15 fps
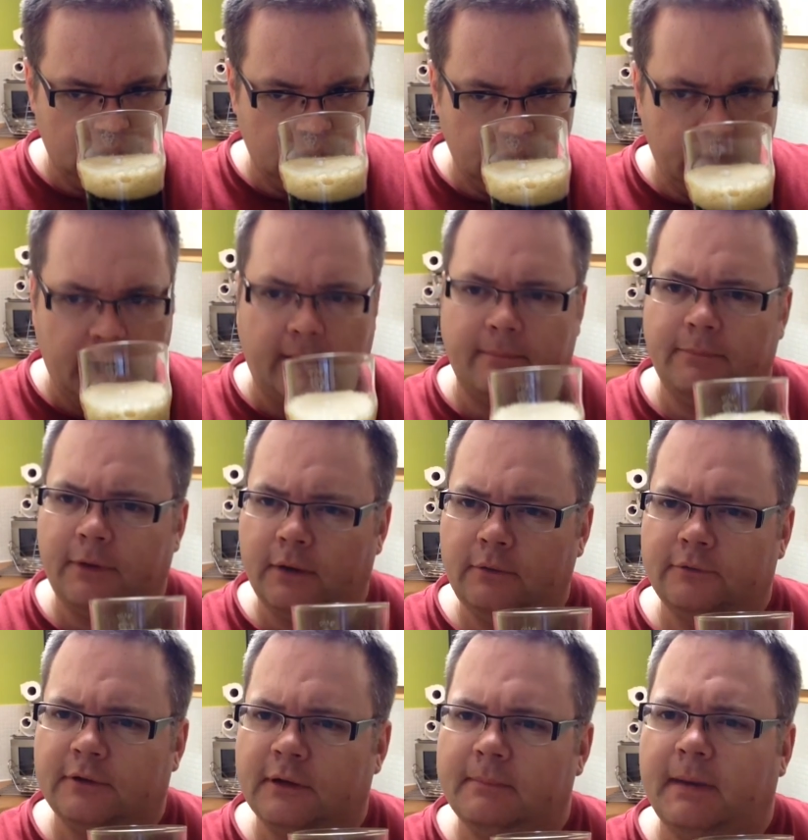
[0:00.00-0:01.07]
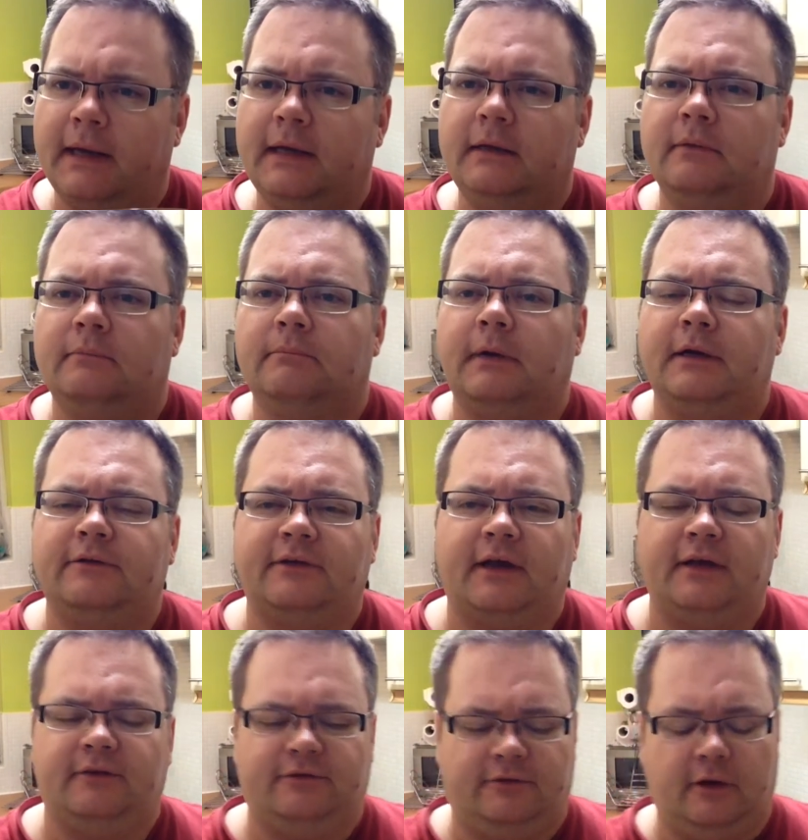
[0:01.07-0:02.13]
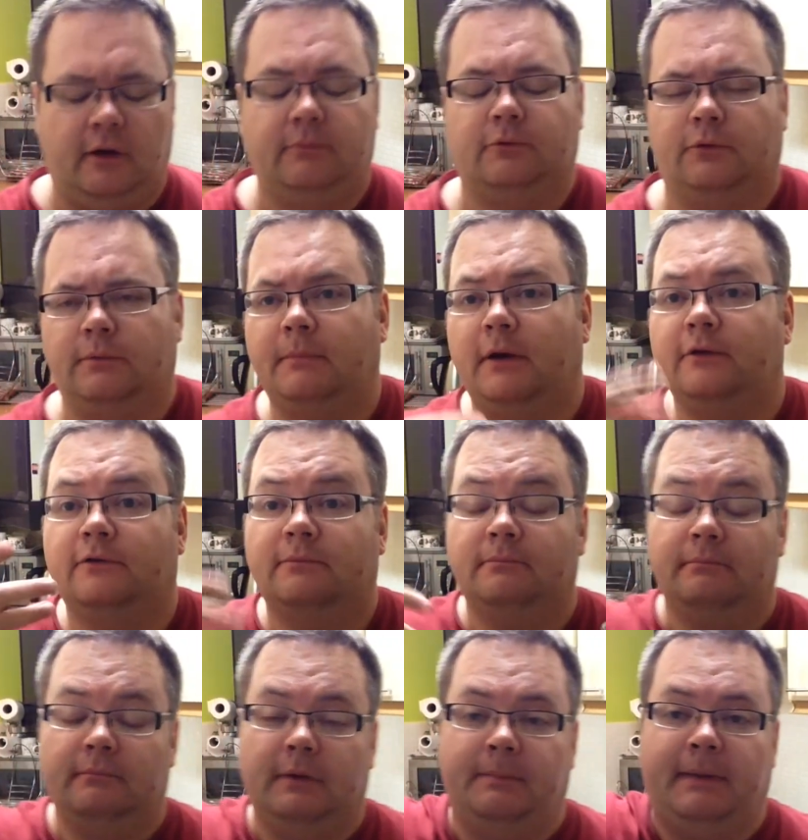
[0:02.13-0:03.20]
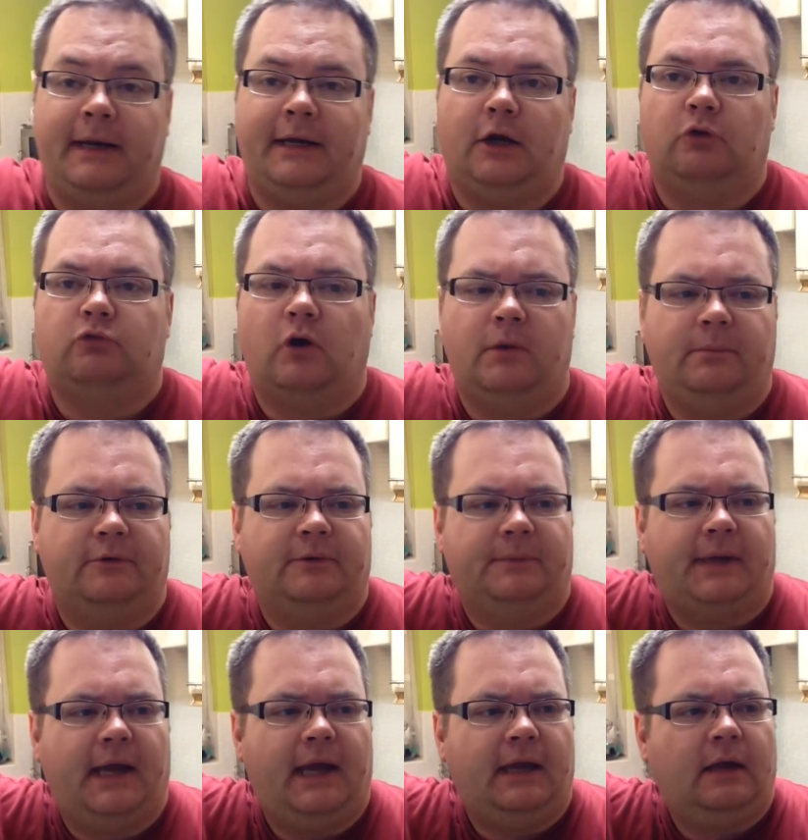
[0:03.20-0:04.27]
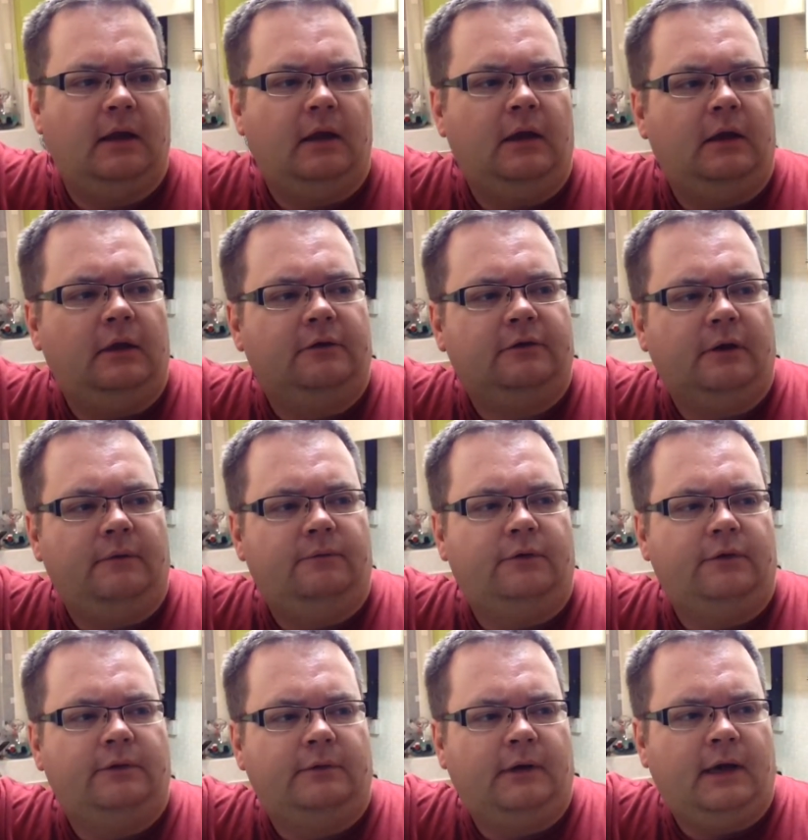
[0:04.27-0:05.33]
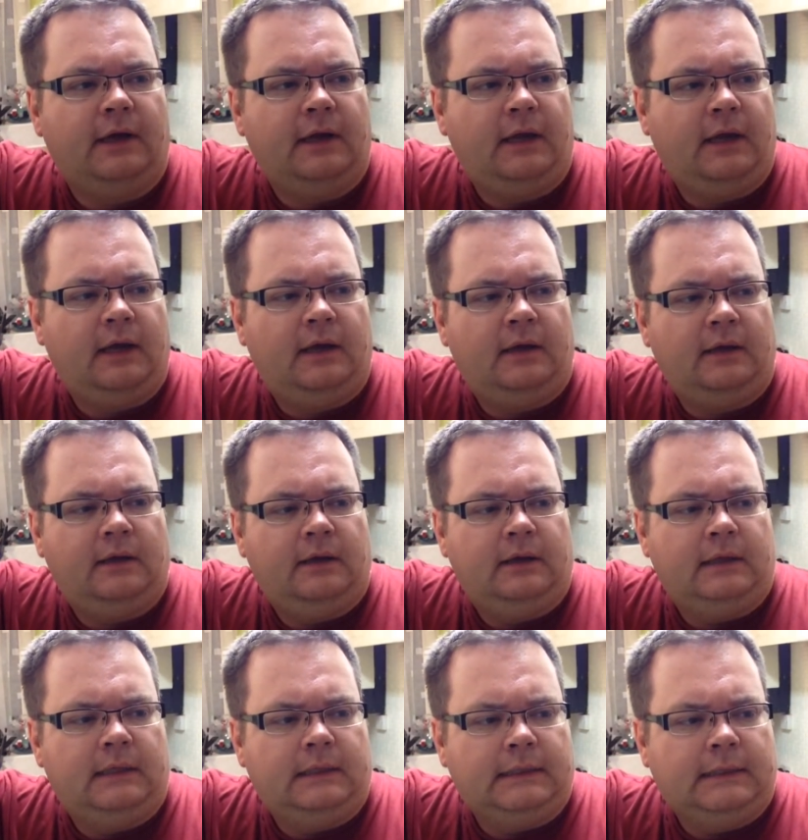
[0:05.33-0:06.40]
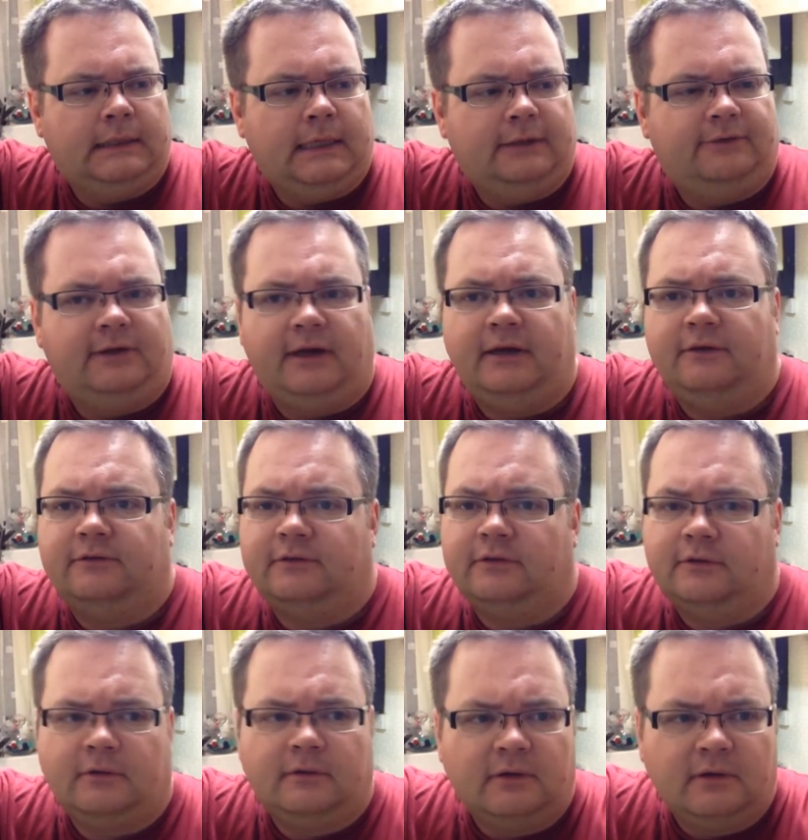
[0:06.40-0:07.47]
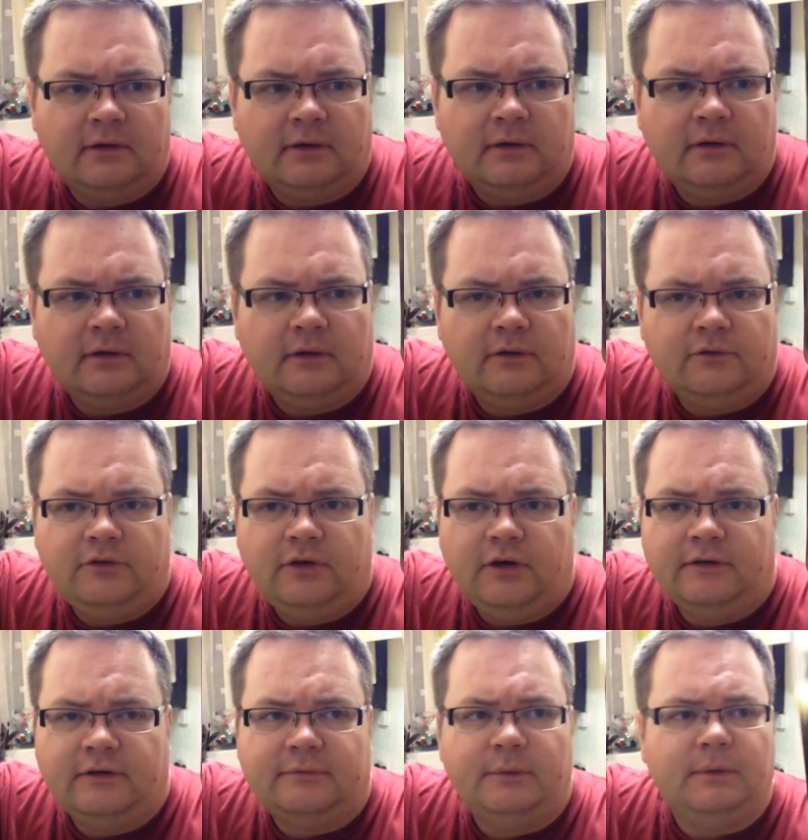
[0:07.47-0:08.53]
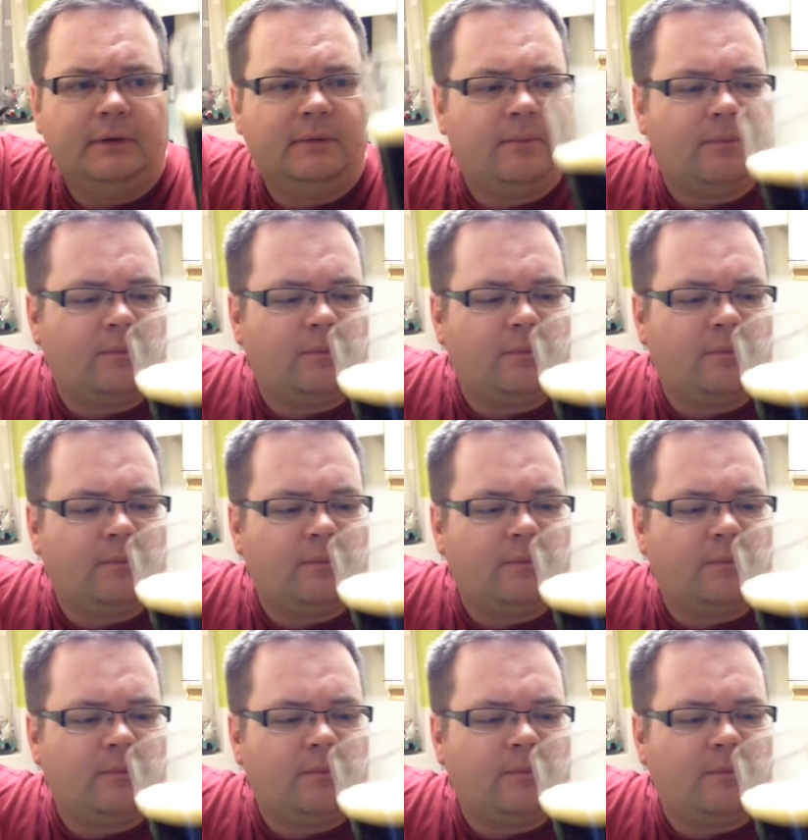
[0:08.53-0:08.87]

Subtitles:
Yeah, those are the main tastes. The main aromas I'm getting. Let's go for a taste. Cheers, everyone.